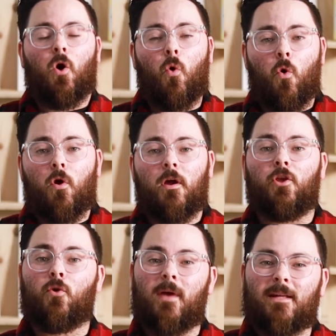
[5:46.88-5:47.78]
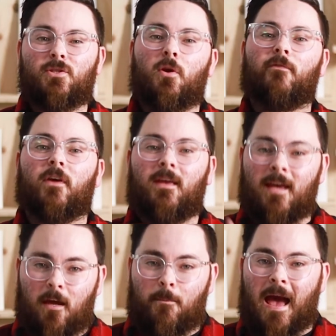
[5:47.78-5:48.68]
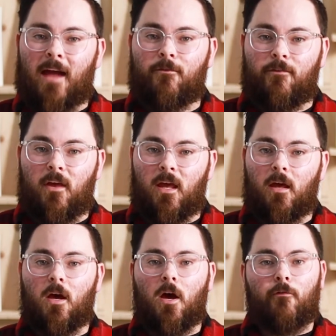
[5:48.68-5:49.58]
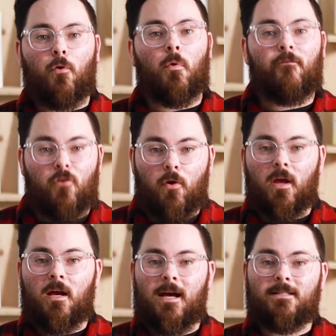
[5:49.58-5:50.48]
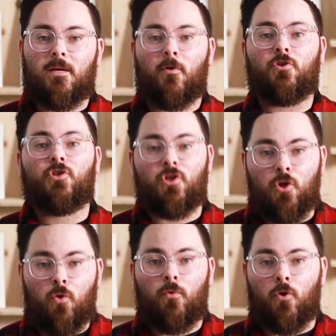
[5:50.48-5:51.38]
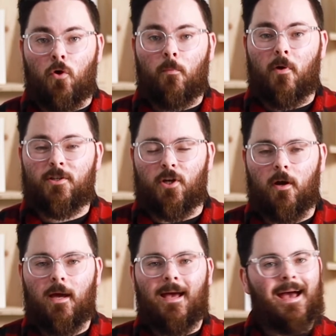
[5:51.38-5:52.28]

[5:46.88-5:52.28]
or you get sort of a kickback fee for referring a customer to your printer.